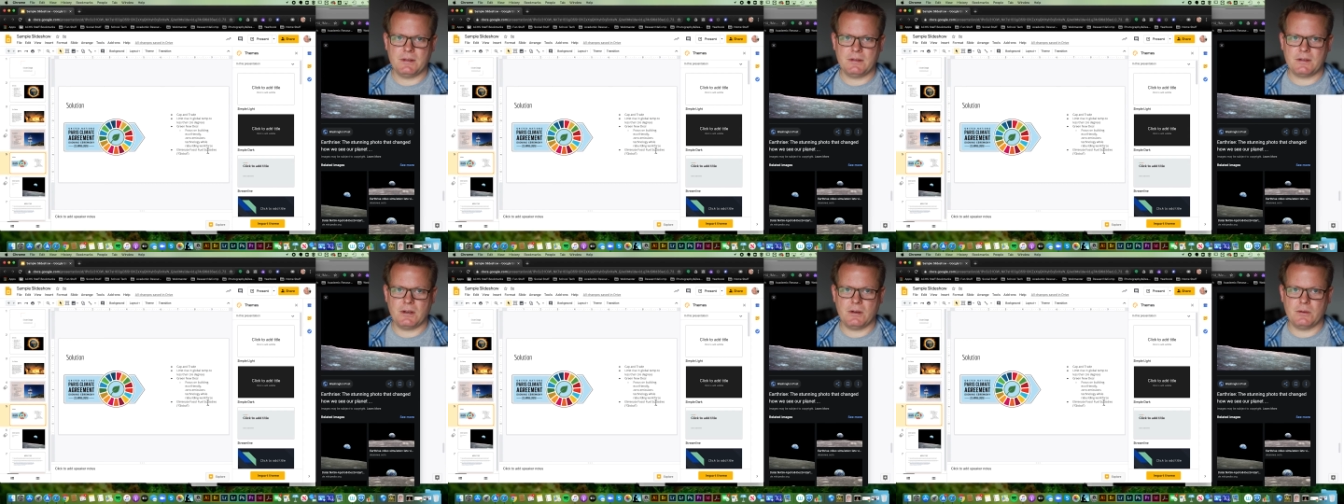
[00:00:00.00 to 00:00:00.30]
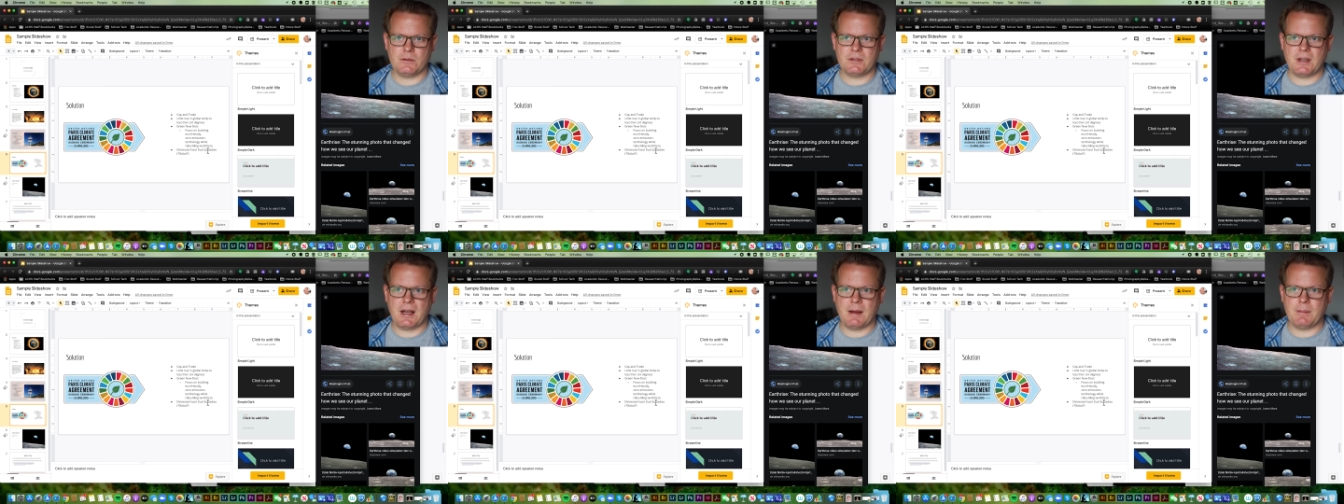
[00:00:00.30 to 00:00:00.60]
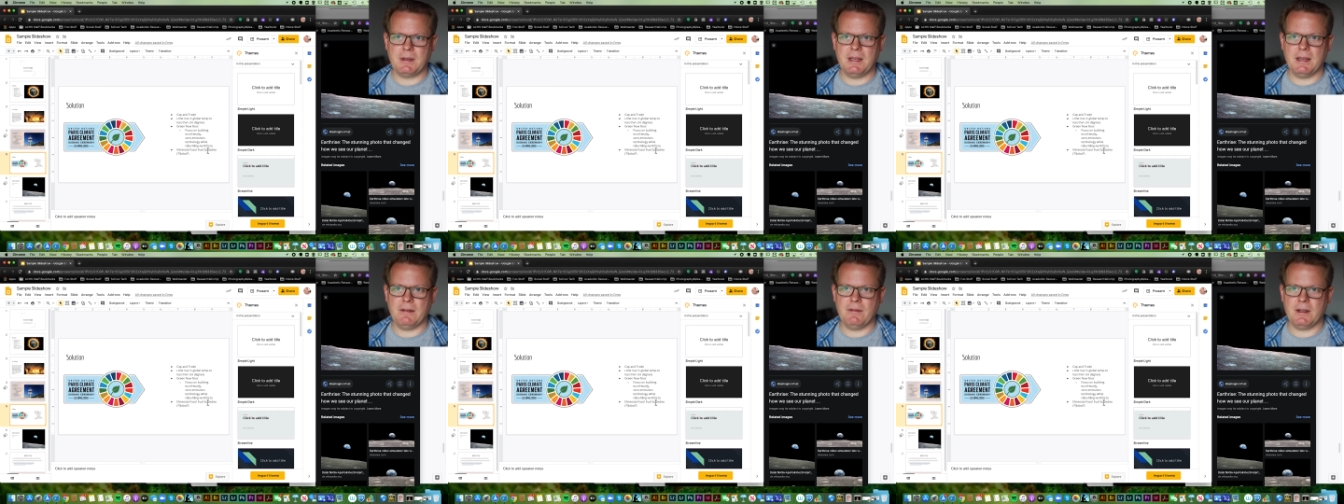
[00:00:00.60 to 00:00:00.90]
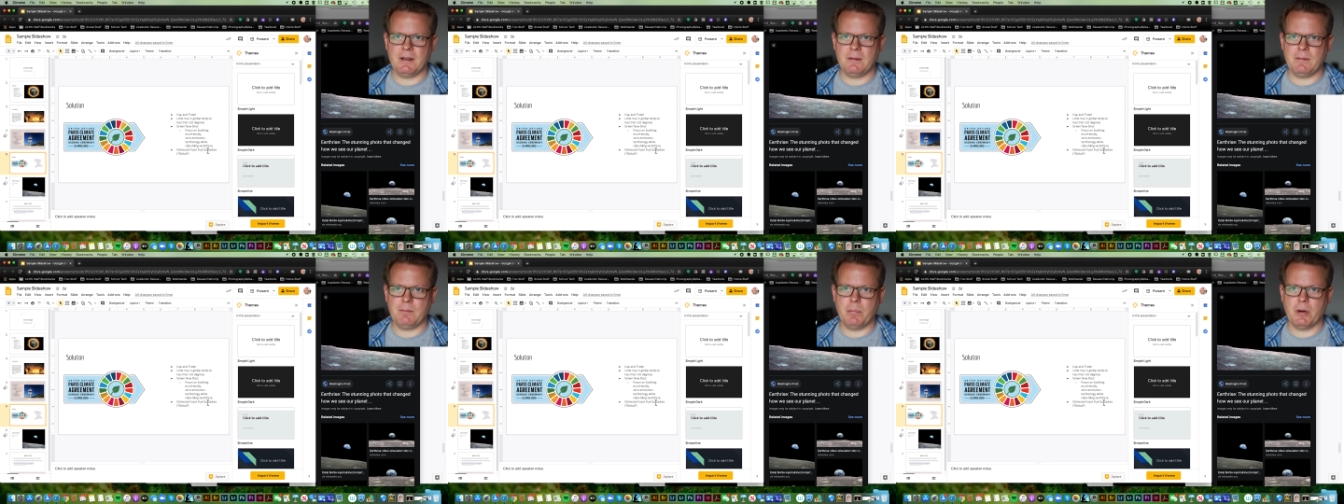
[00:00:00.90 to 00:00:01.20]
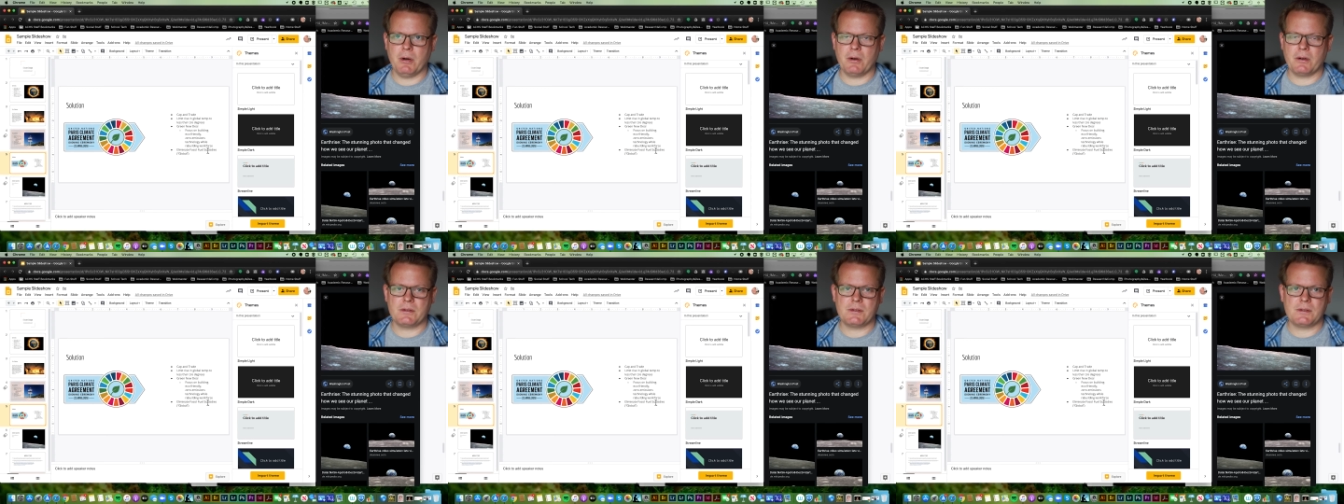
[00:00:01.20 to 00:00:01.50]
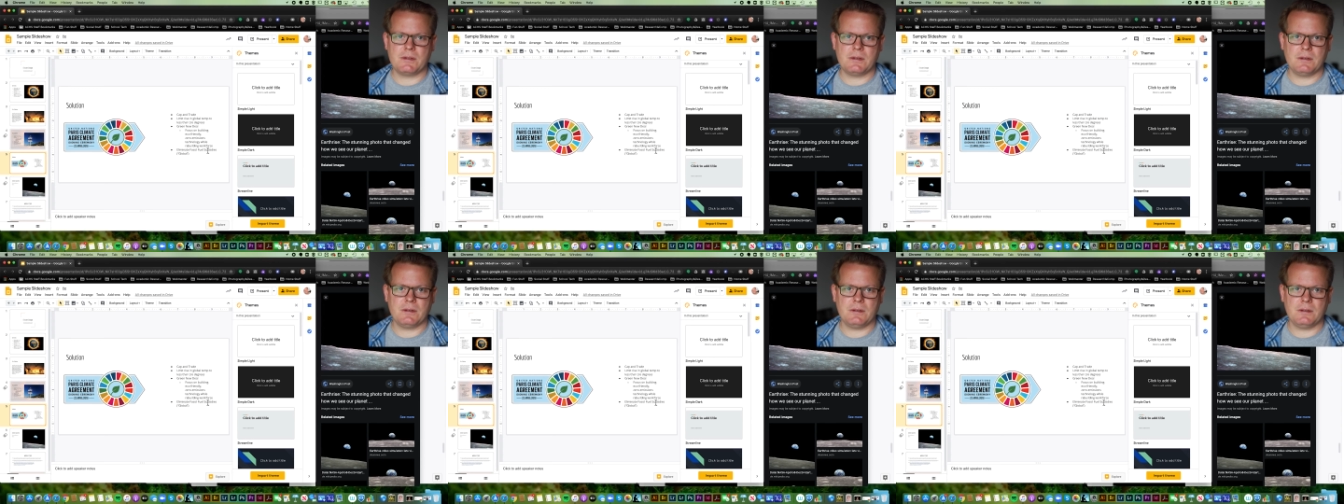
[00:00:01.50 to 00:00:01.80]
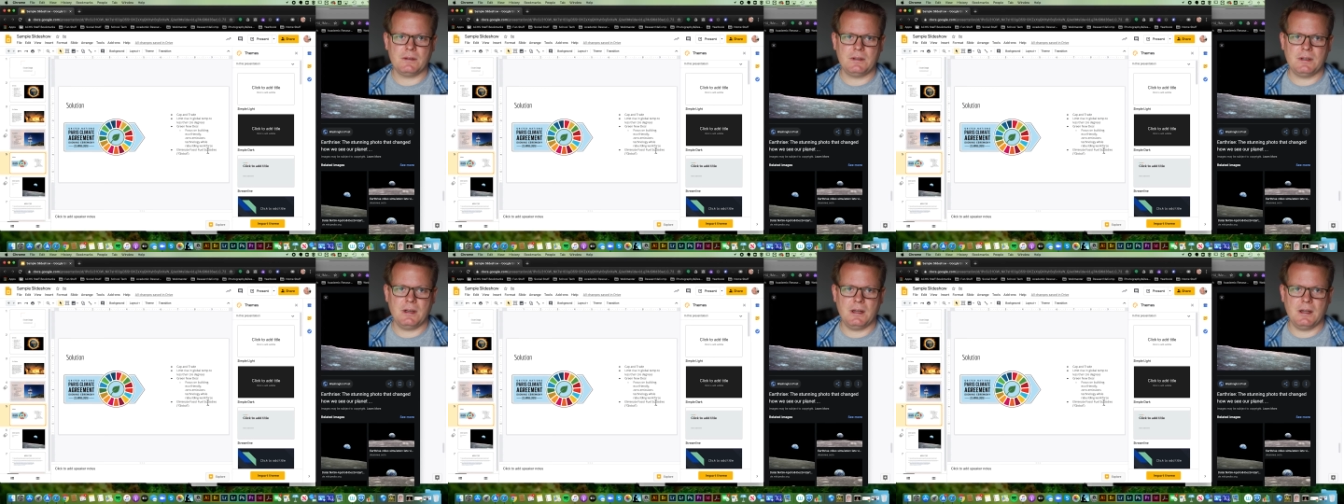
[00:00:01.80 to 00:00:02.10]
So stop giving perks
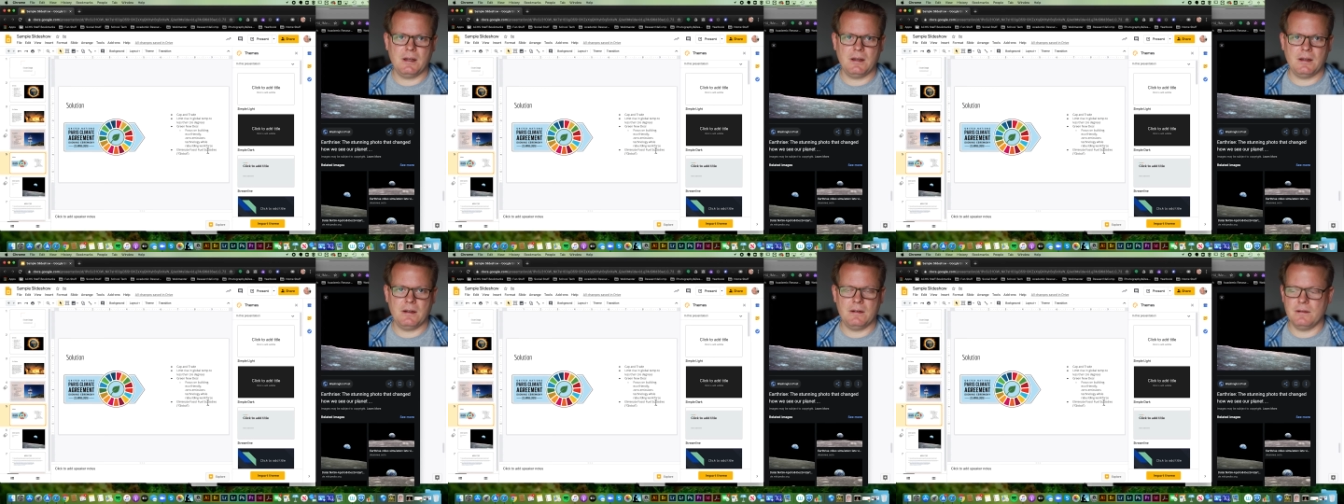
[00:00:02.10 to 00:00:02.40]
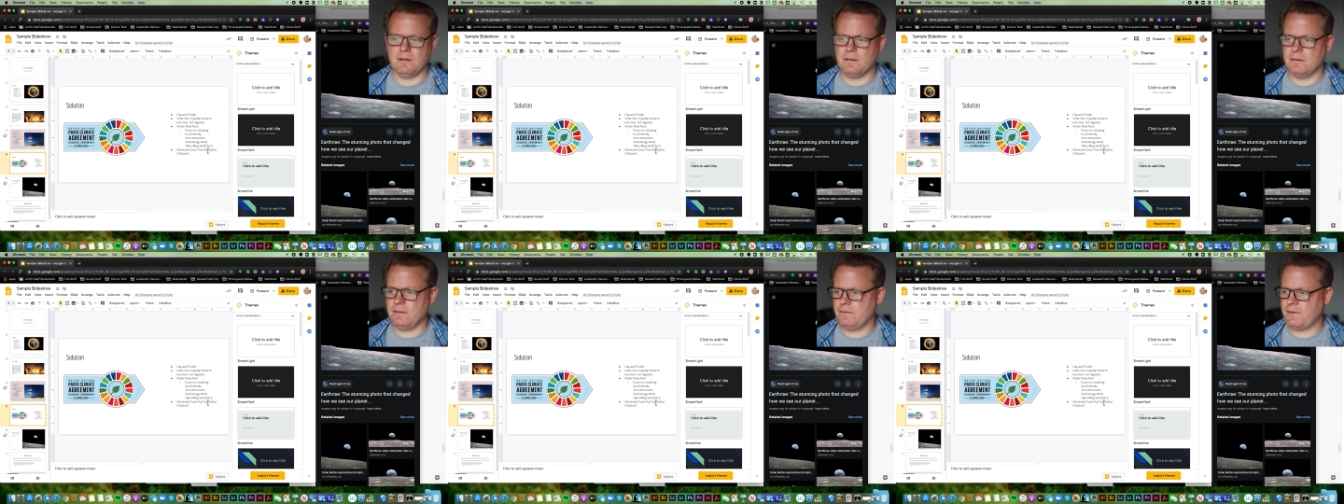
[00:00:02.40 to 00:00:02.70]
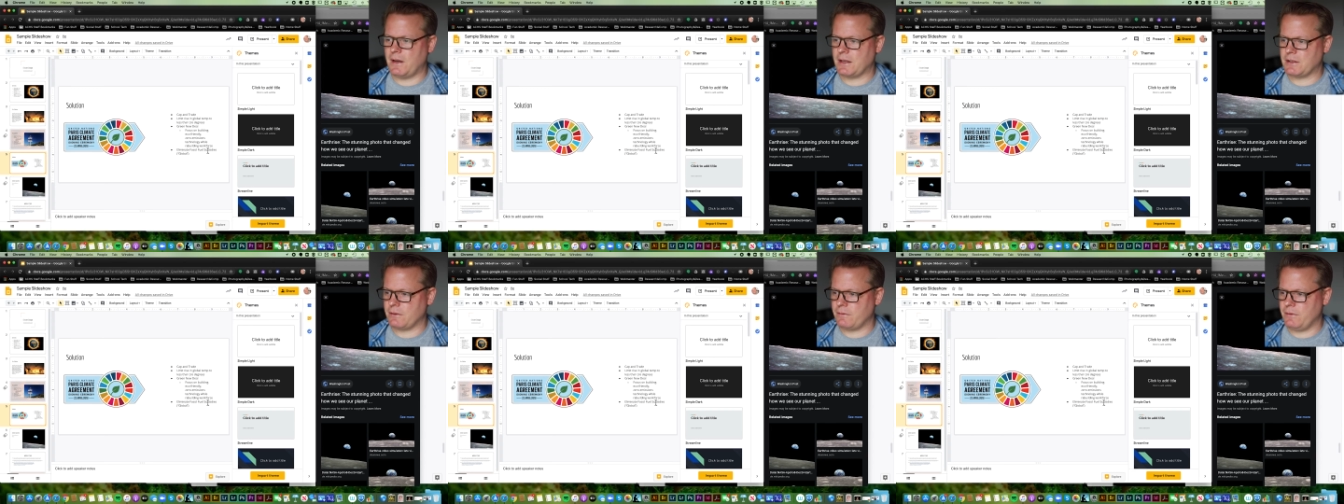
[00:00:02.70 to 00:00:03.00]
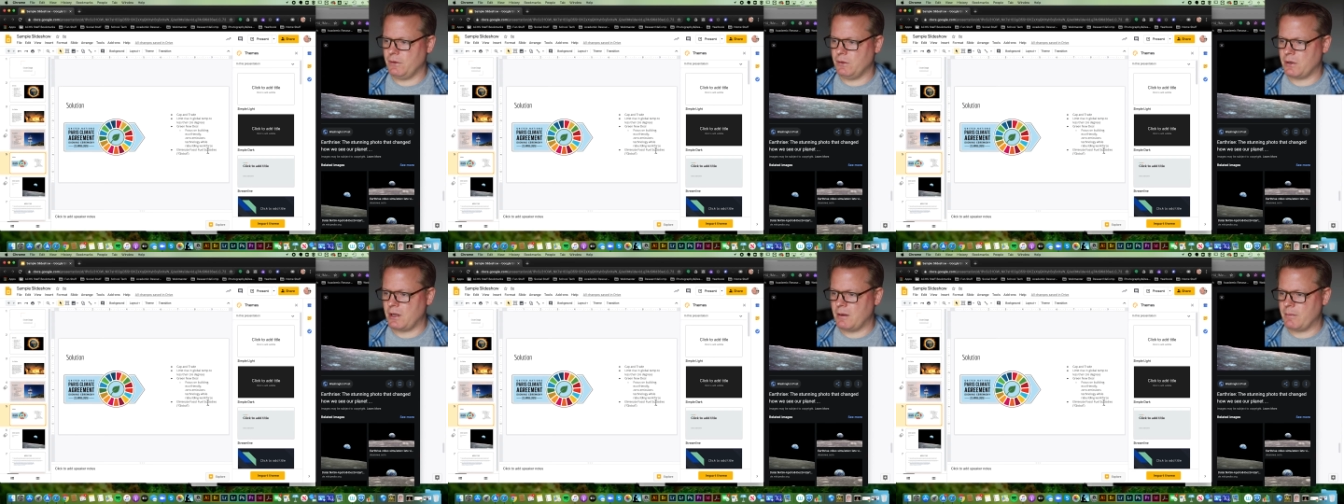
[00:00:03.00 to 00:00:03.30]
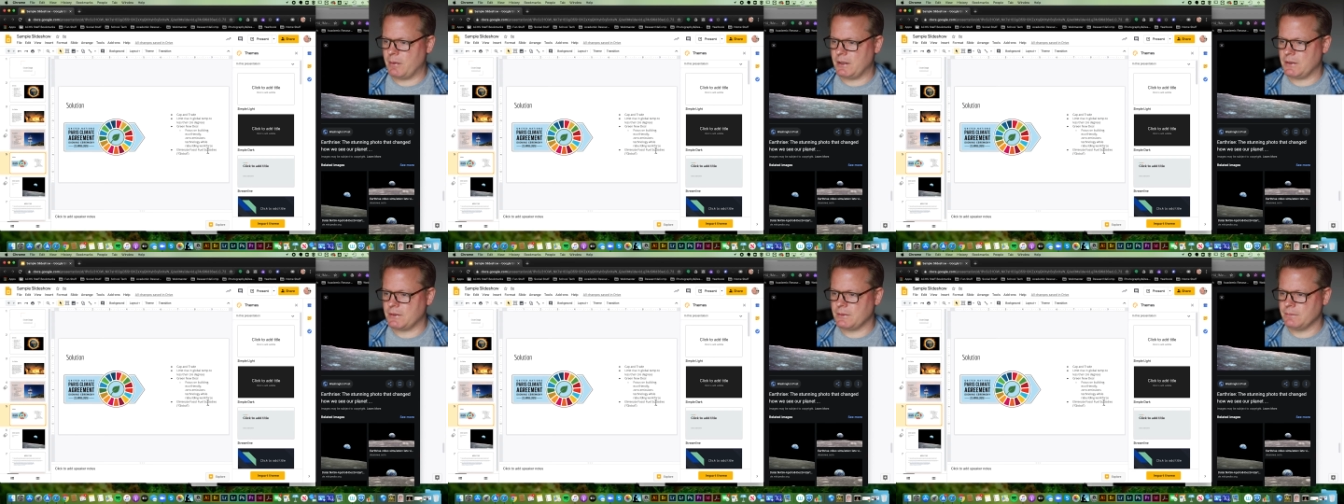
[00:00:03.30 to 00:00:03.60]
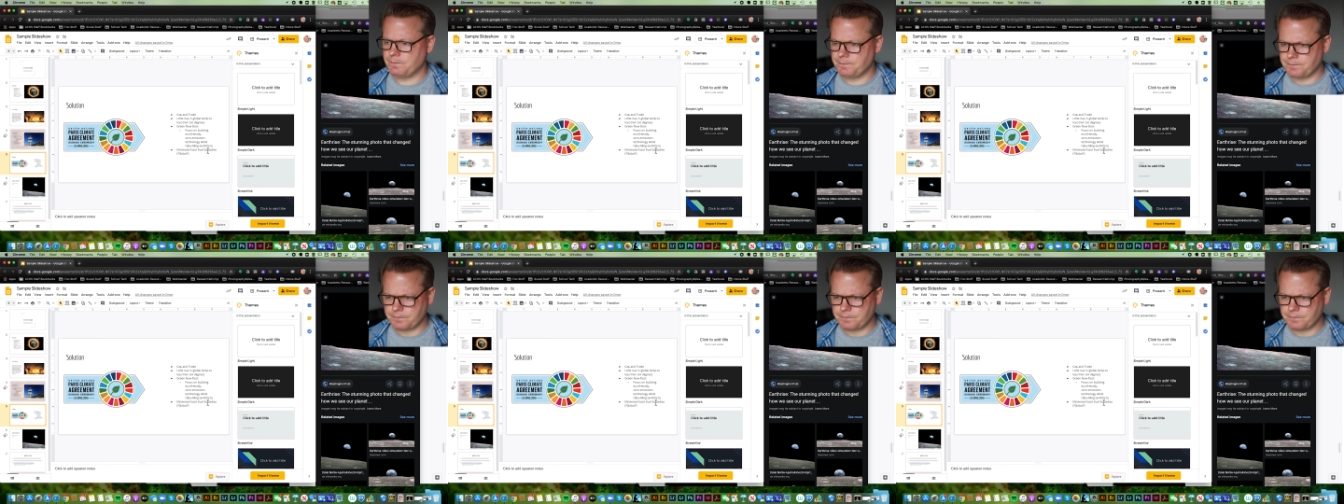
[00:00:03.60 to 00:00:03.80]
to fossil fuel companies.